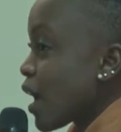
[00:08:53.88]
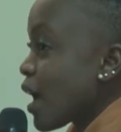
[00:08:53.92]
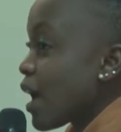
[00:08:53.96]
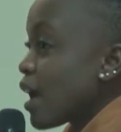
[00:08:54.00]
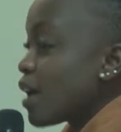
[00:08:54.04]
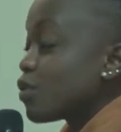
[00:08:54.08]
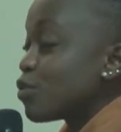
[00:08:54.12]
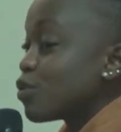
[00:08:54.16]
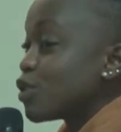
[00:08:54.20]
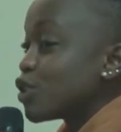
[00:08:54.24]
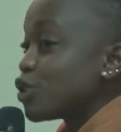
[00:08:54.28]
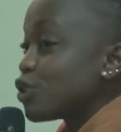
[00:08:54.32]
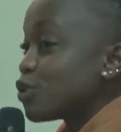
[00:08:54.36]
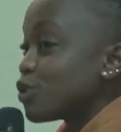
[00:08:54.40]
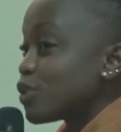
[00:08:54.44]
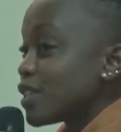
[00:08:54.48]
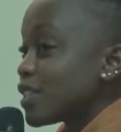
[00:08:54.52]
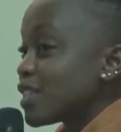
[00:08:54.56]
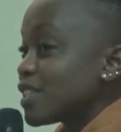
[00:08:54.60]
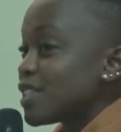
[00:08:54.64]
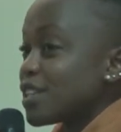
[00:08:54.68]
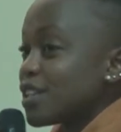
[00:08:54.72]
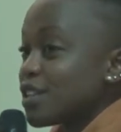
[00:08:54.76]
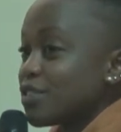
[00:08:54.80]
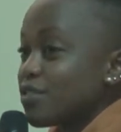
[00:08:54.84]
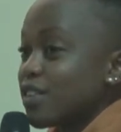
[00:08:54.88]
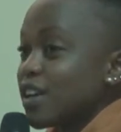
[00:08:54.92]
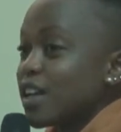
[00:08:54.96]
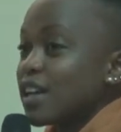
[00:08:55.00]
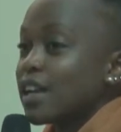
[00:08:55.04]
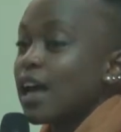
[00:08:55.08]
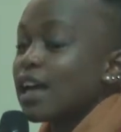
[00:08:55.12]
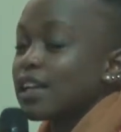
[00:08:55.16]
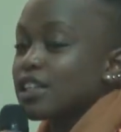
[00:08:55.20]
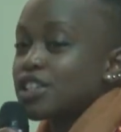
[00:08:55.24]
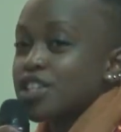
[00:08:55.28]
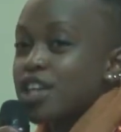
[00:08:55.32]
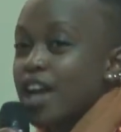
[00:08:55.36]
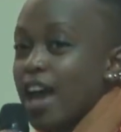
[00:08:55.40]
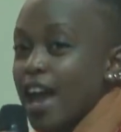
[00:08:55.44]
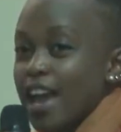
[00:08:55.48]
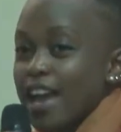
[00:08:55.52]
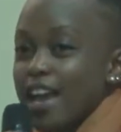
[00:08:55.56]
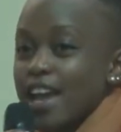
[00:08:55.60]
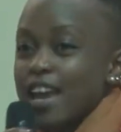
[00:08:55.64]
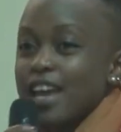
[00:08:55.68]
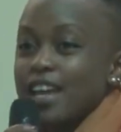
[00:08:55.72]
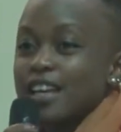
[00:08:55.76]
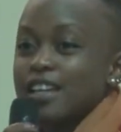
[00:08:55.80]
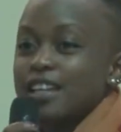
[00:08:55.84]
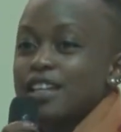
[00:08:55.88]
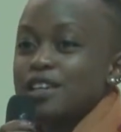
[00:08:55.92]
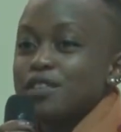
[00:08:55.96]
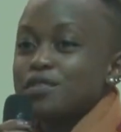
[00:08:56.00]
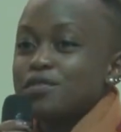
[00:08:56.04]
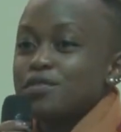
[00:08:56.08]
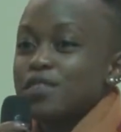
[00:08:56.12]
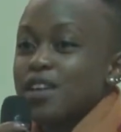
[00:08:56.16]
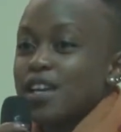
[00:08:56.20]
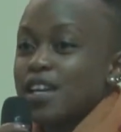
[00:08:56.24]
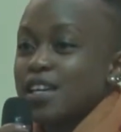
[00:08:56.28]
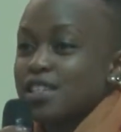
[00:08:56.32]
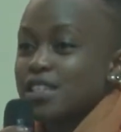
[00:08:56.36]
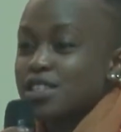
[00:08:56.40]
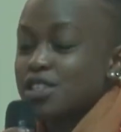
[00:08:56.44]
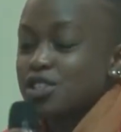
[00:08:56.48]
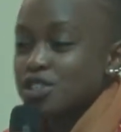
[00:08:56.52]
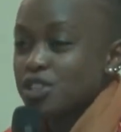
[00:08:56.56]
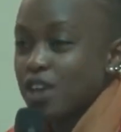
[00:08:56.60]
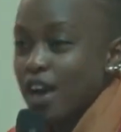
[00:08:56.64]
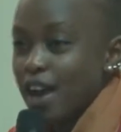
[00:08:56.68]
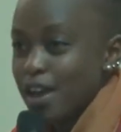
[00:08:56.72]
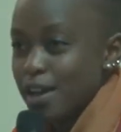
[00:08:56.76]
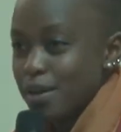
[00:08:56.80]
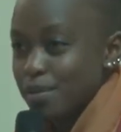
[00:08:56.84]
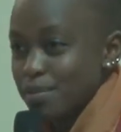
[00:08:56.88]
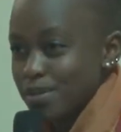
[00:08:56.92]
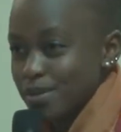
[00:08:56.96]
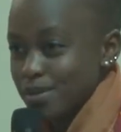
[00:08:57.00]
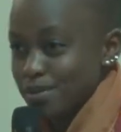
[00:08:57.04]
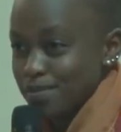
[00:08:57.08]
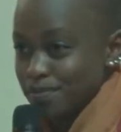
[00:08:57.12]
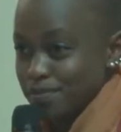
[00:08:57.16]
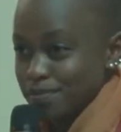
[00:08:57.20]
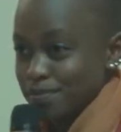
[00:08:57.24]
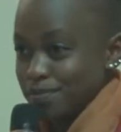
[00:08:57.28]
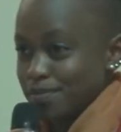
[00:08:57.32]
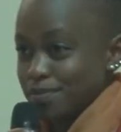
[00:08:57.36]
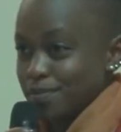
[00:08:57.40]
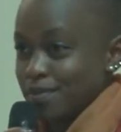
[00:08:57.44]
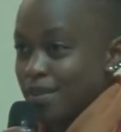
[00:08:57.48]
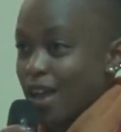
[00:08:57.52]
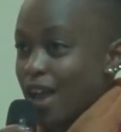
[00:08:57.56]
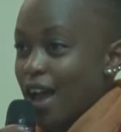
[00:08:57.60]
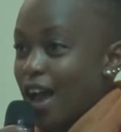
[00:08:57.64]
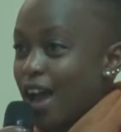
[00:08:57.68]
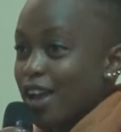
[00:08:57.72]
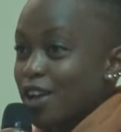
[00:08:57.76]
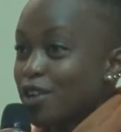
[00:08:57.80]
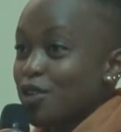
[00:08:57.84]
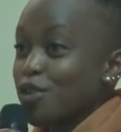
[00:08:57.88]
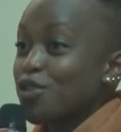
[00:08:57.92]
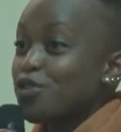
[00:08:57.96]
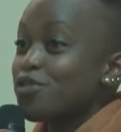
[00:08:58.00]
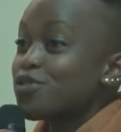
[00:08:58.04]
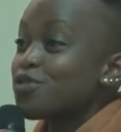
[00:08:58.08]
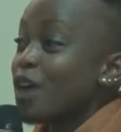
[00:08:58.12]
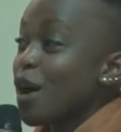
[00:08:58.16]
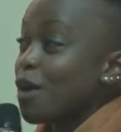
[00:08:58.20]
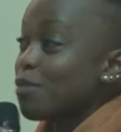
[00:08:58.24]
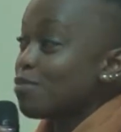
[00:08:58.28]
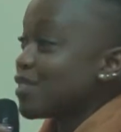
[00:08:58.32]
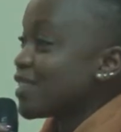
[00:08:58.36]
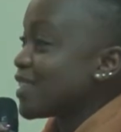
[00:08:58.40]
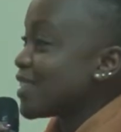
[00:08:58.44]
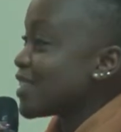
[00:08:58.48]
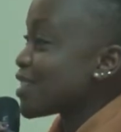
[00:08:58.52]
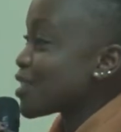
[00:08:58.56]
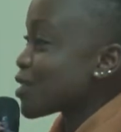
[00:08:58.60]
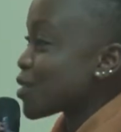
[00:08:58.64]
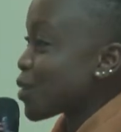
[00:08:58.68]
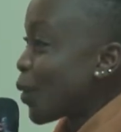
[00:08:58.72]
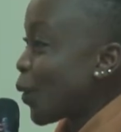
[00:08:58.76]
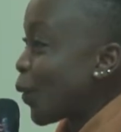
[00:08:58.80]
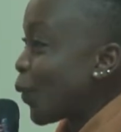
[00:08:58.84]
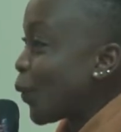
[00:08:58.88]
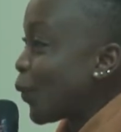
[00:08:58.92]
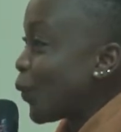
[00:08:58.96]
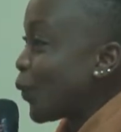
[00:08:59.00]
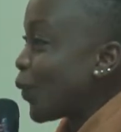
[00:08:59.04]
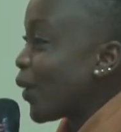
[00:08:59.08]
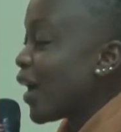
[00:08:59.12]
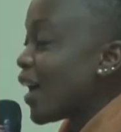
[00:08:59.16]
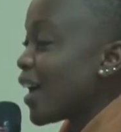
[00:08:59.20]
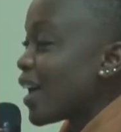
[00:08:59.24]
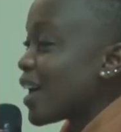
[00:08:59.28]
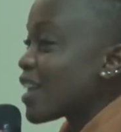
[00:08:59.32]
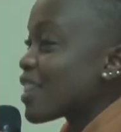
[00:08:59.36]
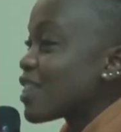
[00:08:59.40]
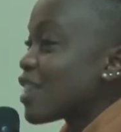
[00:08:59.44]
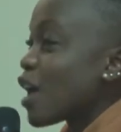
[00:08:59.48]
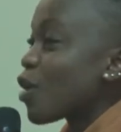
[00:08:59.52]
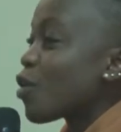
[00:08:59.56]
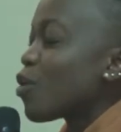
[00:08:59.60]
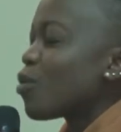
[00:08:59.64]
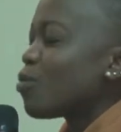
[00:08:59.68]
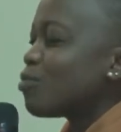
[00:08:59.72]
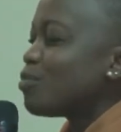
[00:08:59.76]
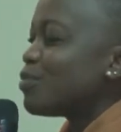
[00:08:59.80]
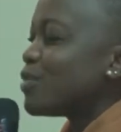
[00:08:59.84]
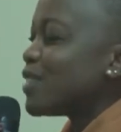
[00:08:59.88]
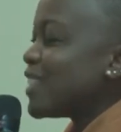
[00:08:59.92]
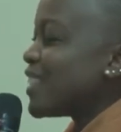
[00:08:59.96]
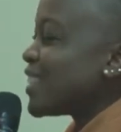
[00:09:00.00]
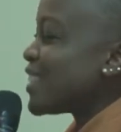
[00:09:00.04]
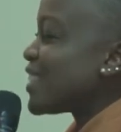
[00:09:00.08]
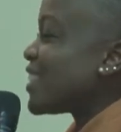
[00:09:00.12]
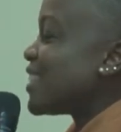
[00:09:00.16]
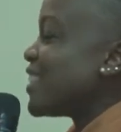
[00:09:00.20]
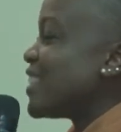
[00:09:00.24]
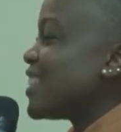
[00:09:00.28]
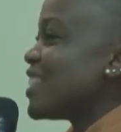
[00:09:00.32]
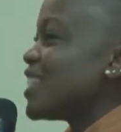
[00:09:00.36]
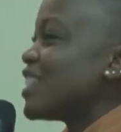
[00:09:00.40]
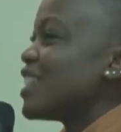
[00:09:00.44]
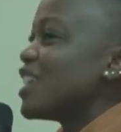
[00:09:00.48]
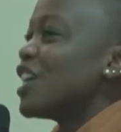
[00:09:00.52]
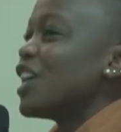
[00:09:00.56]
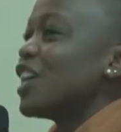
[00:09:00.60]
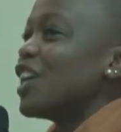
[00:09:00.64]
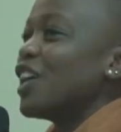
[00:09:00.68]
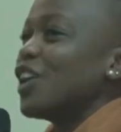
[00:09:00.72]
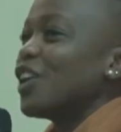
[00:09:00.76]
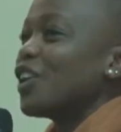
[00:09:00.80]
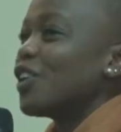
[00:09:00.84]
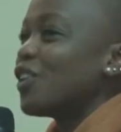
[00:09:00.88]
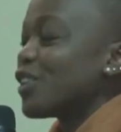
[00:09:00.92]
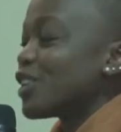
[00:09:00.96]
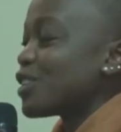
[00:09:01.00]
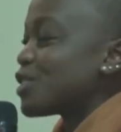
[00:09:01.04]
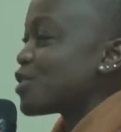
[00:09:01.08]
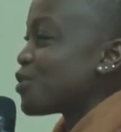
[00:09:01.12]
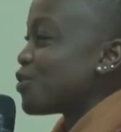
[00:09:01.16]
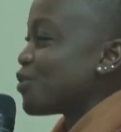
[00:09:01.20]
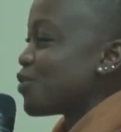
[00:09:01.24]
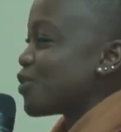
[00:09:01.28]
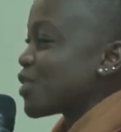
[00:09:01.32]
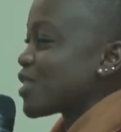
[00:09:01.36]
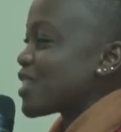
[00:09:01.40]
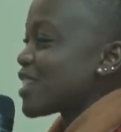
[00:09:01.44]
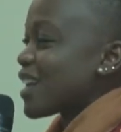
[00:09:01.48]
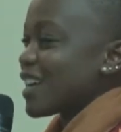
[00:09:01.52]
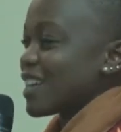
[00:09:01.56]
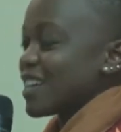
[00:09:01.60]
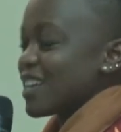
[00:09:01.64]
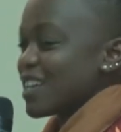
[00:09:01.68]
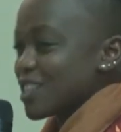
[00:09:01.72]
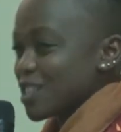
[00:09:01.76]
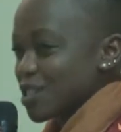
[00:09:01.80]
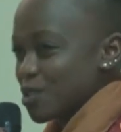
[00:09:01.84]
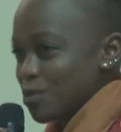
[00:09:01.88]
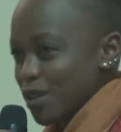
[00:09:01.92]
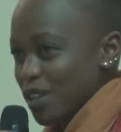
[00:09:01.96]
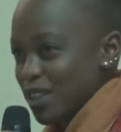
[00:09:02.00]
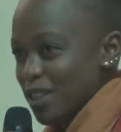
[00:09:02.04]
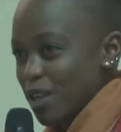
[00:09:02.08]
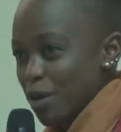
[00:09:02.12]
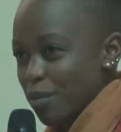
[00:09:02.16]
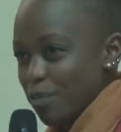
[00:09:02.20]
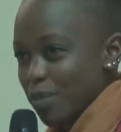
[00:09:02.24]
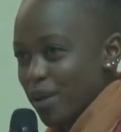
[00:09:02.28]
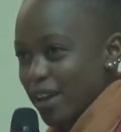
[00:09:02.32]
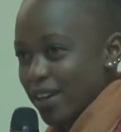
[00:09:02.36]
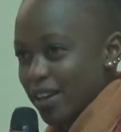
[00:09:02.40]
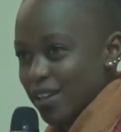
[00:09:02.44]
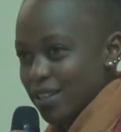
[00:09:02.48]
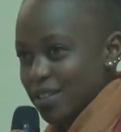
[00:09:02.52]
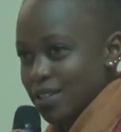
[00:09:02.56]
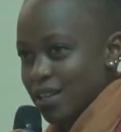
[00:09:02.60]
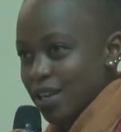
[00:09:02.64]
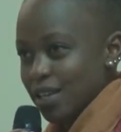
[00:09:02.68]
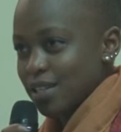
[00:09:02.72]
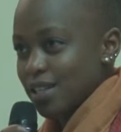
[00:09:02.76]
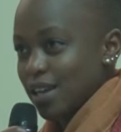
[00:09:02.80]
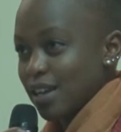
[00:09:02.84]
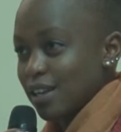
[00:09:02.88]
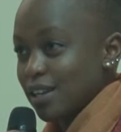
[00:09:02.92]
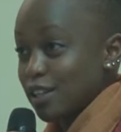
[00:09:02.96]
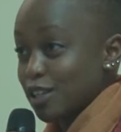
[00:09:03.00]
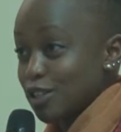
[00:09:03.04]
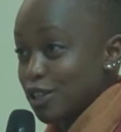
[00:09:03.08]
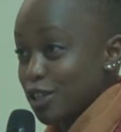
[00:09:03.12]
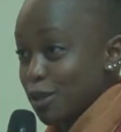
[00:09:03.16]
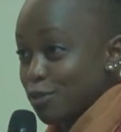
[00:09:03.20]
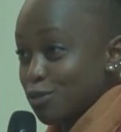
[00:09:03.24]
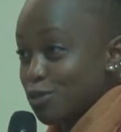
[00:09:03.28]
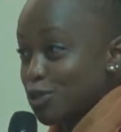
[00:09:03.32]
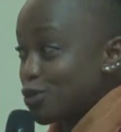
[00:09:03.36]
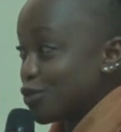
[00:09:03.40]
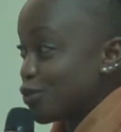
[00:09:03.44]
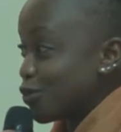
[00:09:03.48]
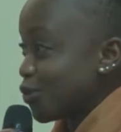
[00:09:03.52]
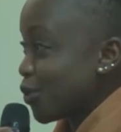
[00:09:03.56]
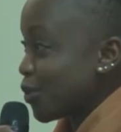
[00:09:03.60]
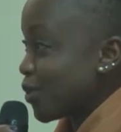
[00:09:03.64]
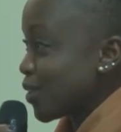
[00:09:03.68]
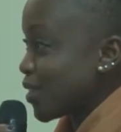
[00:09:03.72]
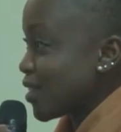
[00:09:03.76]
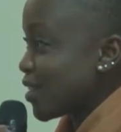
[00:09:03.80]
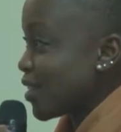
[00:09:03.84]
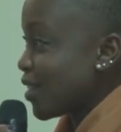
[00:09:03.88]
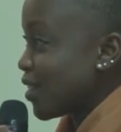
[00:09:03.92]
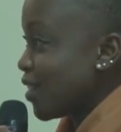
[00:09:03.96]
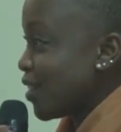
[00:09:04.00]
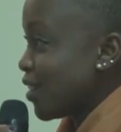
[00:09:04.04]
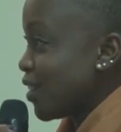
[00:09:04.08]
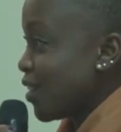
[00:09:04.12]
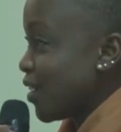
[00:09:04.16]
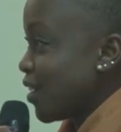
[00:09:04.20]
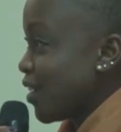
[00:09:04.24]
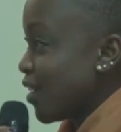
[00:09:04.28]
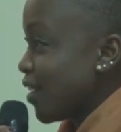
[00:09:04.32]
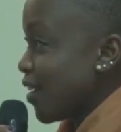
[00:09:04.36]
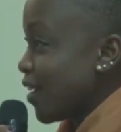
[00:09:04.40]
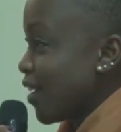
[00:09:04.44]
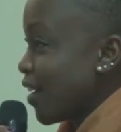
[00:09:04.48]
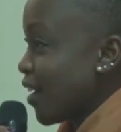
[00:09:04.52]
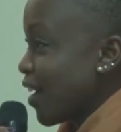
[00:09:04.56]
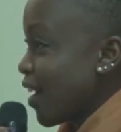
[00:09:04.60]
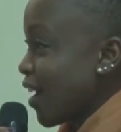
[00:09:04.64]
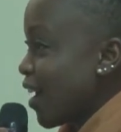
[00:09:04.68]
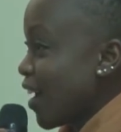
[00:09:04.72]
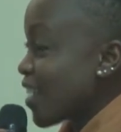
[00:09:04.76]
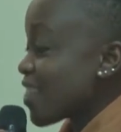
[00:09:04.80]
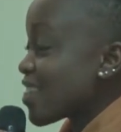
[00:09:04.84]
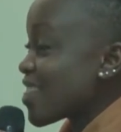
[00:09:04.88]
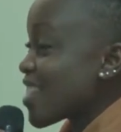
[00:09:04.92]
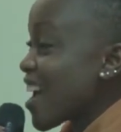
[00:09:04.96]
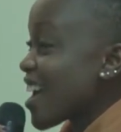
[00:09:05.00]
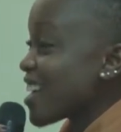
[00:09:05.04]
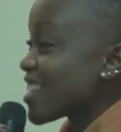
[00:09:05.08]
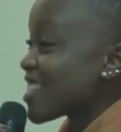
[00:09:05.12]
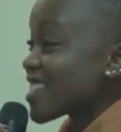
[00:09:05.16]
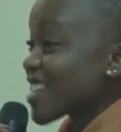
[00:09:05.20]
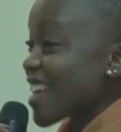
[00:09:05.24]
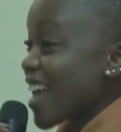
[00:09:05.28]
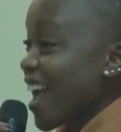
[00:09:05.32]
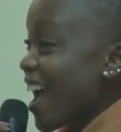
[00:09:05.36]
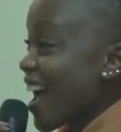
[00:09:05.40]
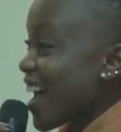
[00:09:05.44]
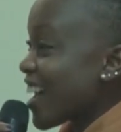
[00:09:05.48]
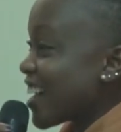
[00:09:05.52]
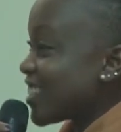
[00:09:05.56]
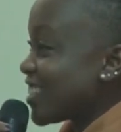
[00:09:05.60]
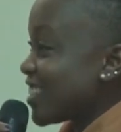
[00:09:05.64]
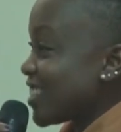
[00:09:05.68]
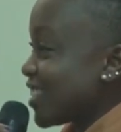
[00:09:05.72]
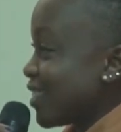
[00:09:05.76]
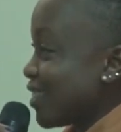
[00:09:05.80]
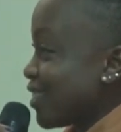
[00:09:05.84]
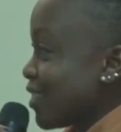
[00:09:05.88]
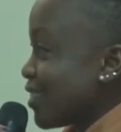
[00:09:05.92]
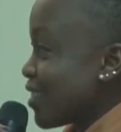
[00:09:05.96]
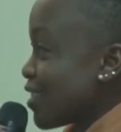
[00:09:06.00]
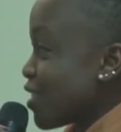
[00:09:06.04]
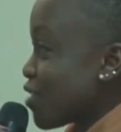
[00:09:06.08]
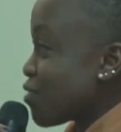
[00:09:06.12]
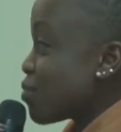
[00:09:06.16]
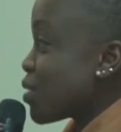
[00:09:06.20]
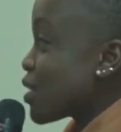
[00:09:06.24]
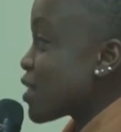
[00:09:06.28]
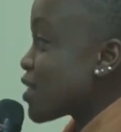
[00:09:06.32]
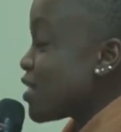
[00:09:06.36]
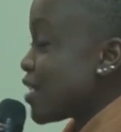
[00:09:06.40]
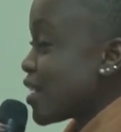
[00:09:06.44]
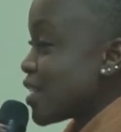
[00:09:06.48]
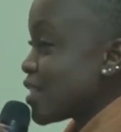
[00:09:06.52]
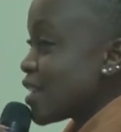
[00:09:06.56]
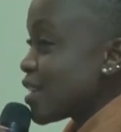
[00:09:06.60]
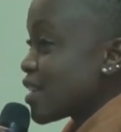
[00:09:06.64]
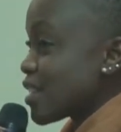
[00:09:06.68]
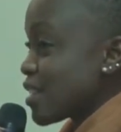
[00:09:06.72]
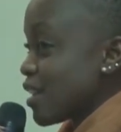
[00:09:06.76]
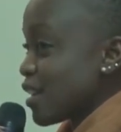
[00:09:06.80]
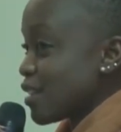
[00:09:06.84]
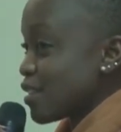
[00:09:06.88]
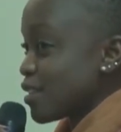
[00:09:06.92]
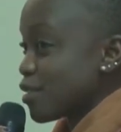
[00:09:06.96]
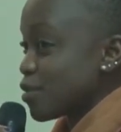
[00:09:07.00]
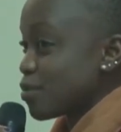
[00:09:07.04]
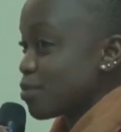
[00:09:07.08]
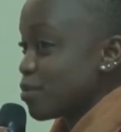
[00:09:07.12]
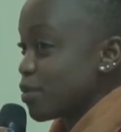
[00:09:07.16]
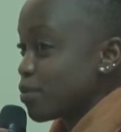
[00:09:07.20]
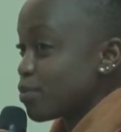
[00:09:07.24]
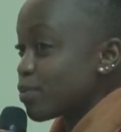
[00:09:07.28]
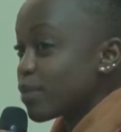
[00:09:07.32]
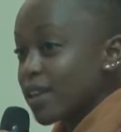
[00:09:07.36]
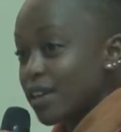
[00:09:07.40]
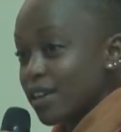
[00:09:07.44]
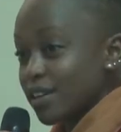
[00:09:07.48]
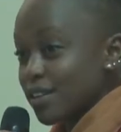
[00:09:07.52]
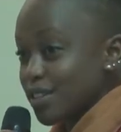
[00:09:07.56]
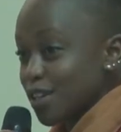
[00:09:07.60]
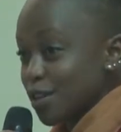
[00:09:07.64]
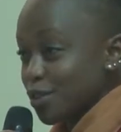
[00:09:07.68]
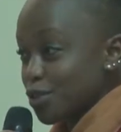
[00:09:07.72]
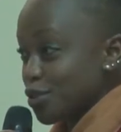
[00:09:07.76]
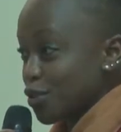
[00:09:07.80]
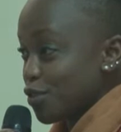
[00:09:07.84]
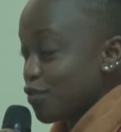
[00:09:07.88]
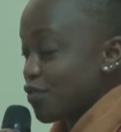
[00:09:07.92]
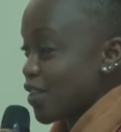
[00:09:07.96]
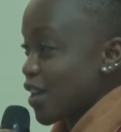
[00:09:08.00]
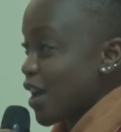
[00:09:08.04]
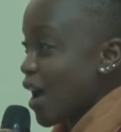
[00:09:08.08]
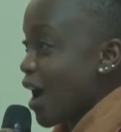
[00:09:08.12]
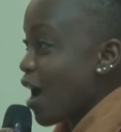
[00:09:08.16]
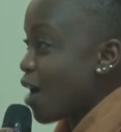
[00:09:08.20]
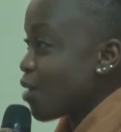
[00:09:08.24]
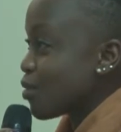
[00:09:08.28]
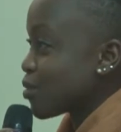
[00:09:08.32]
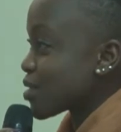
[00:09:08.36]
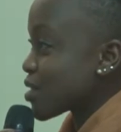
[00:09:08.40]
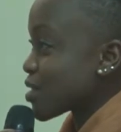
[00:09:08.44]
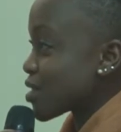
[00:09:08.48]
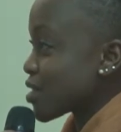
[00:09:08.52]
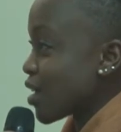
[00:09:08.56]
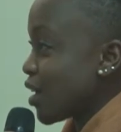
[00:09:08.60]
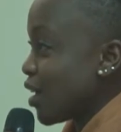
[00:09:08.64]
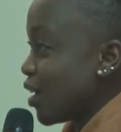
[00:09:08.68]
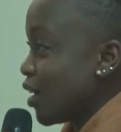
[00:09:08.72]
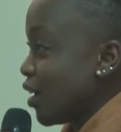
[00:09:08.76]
And we shouldn't even try and evade trying. I know families who they're completely going to vote against what their parents telling them to vote. And they're scared. They've been threatened that they'll be kicked out of the house.